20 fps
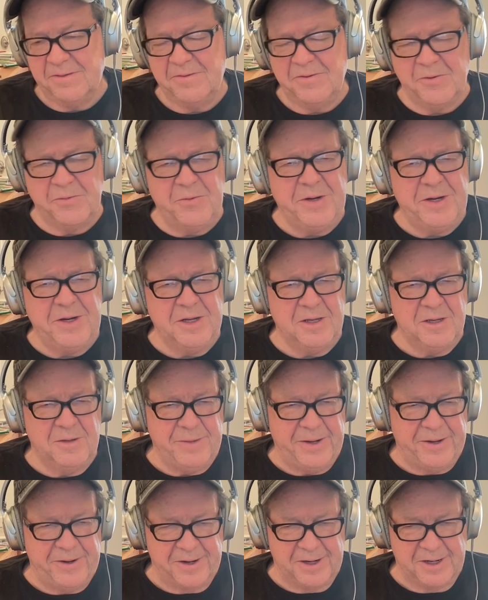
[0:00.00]
real
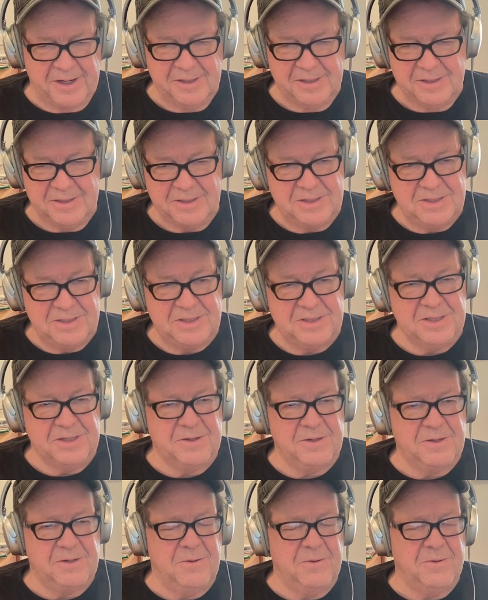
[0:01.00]
Americans, and
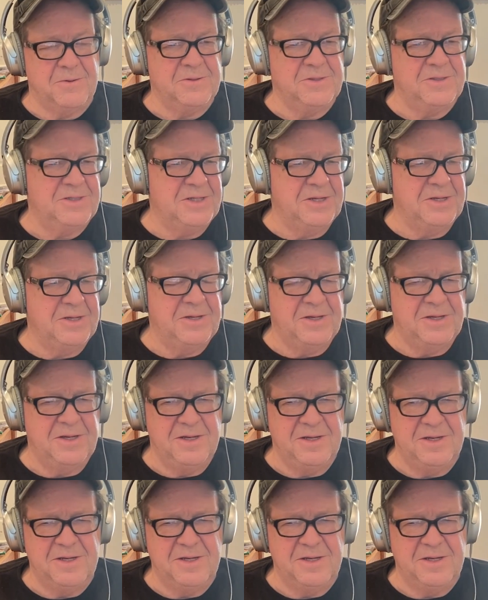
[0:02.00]
of course, in